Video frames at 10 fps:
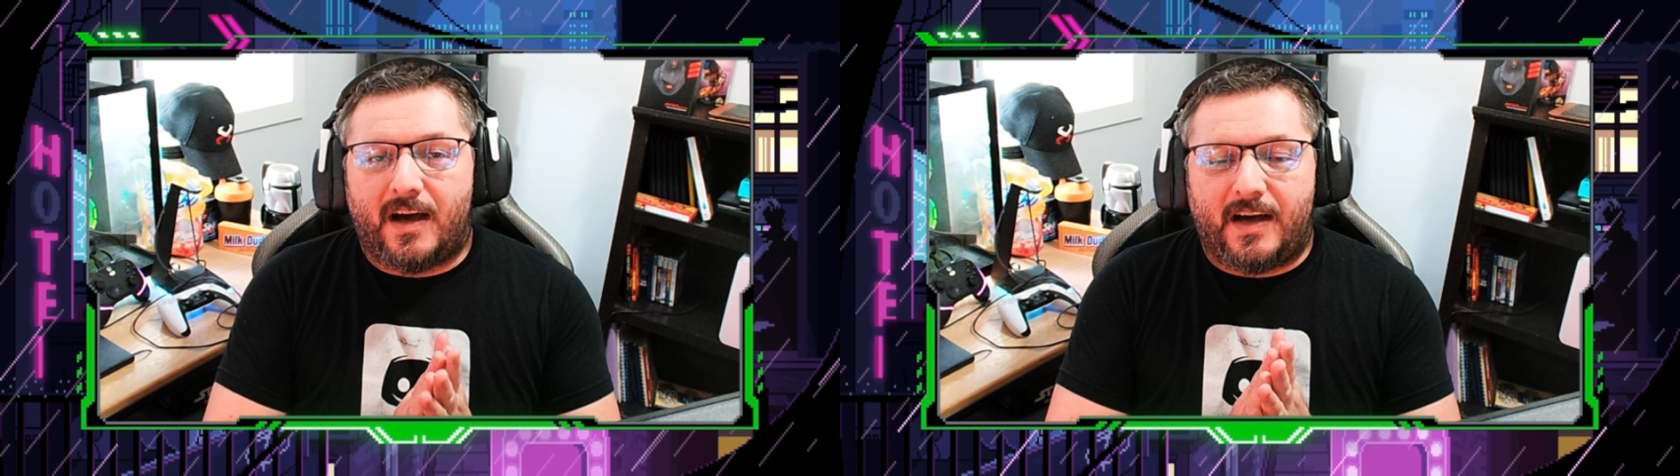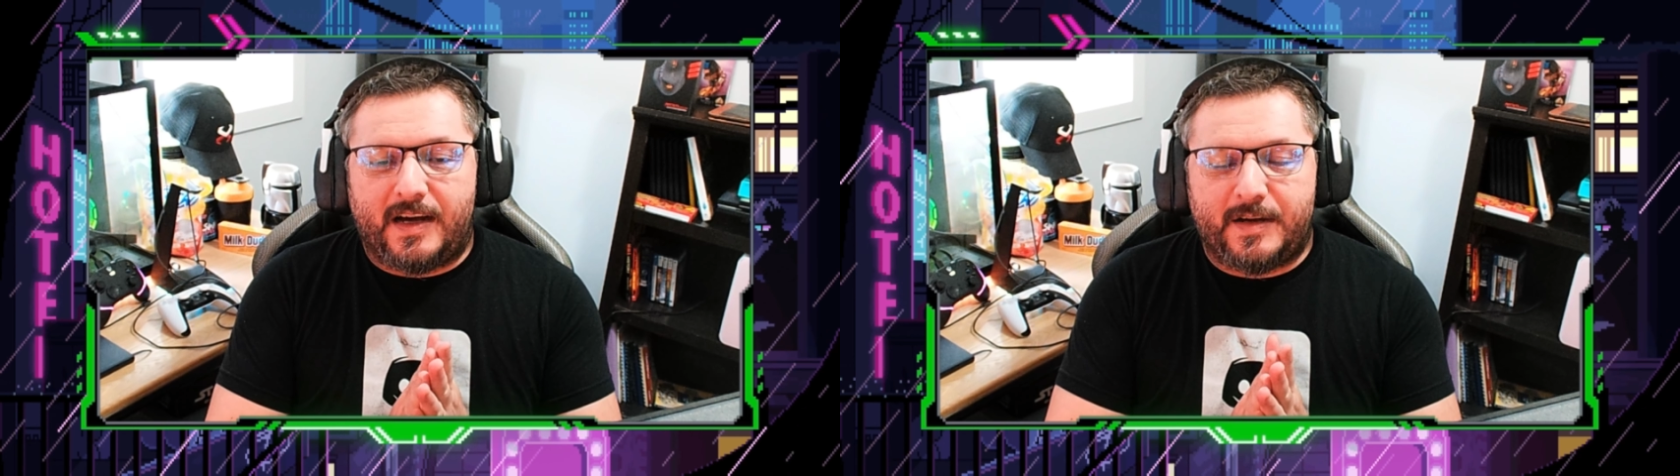
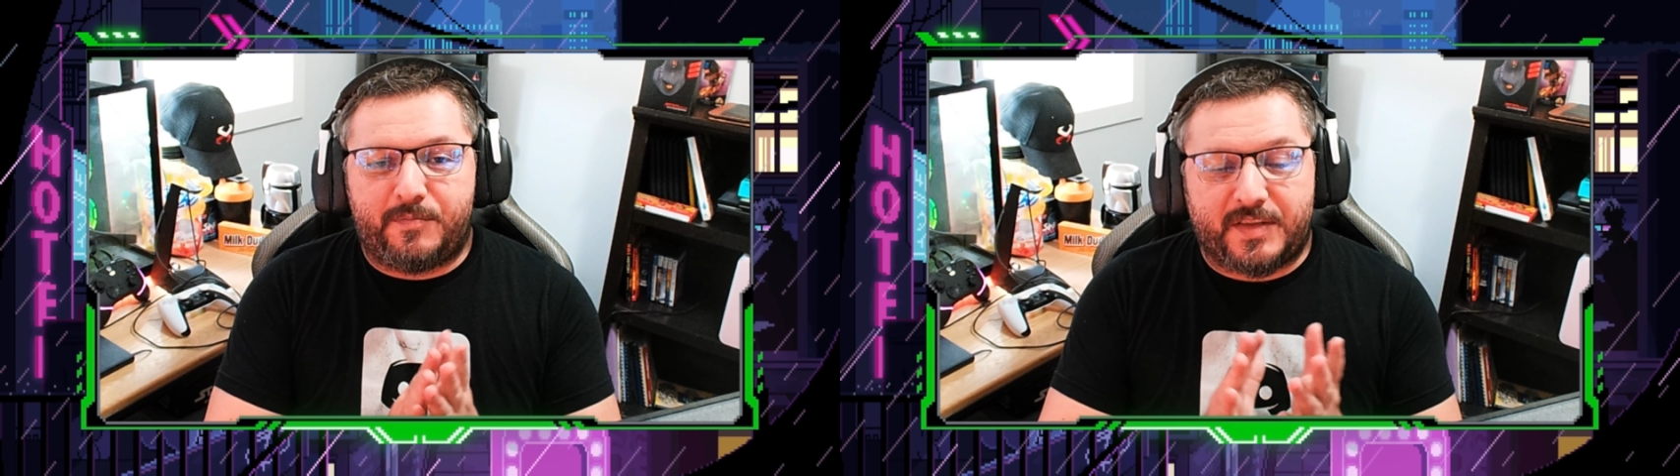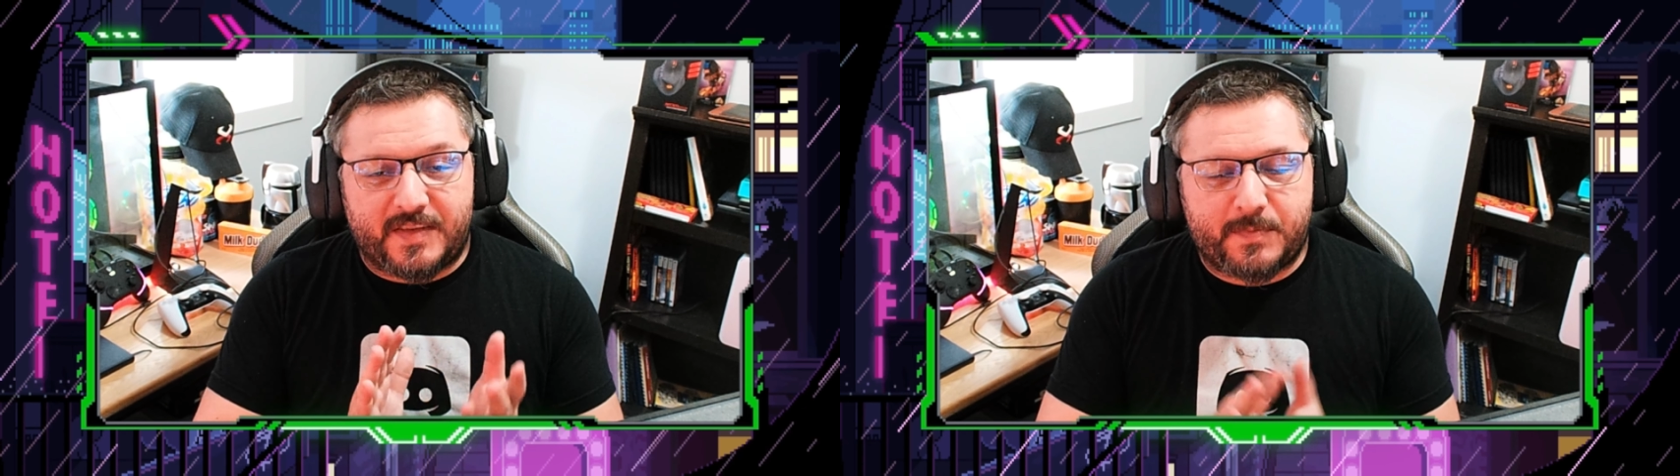
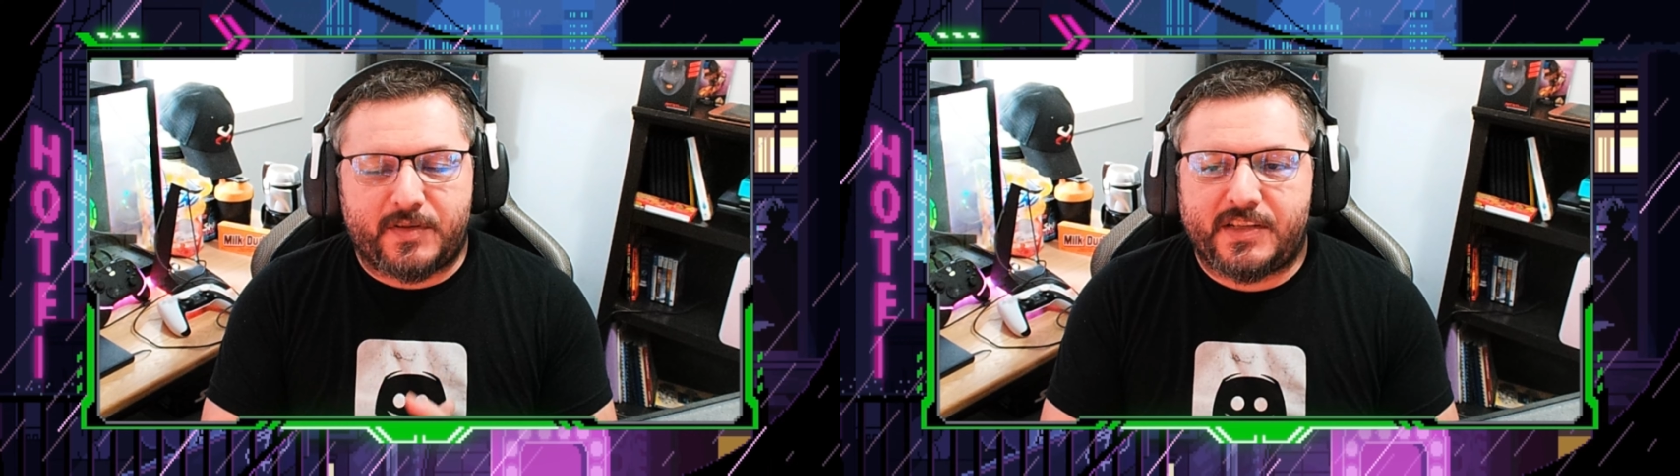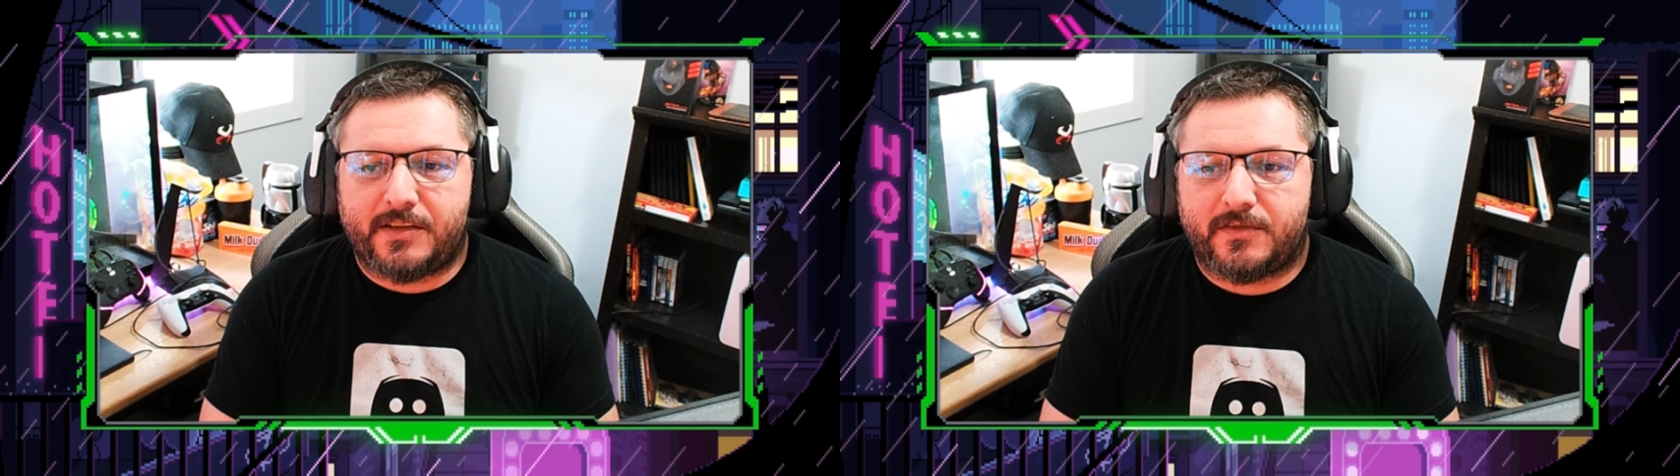but this
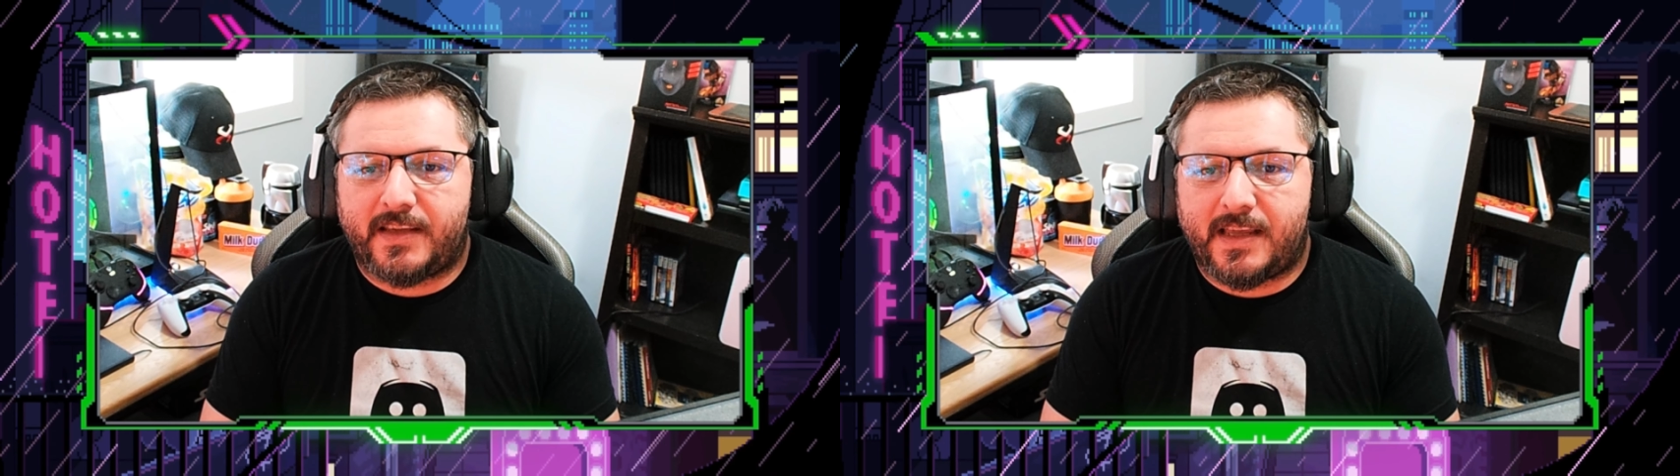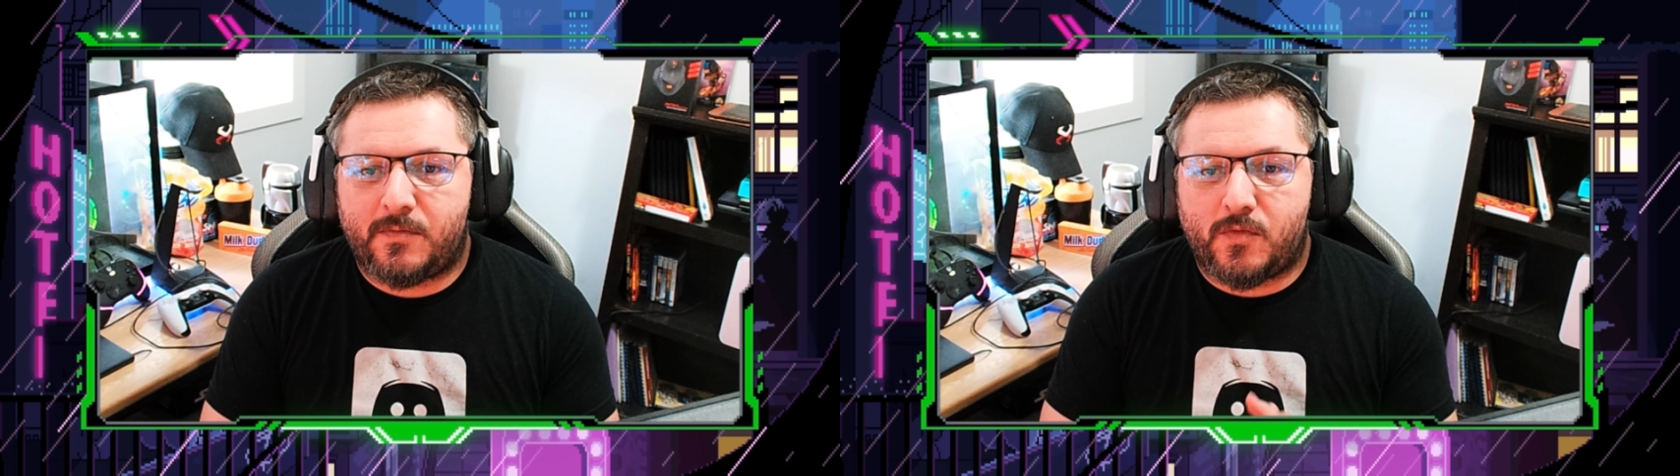particular
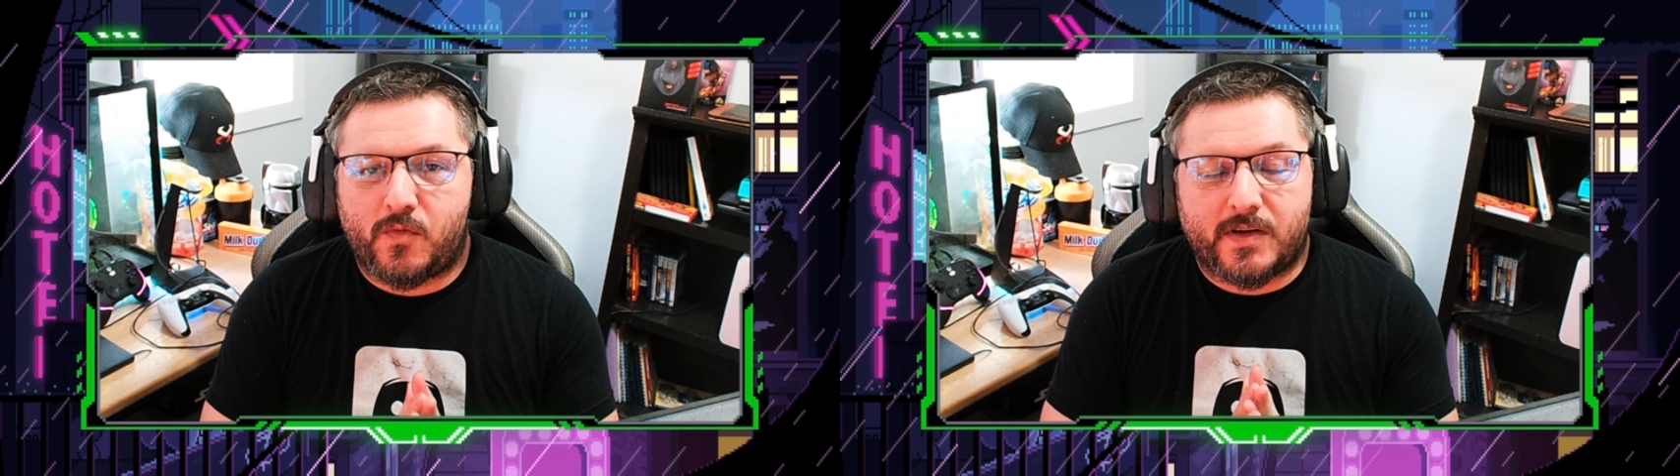game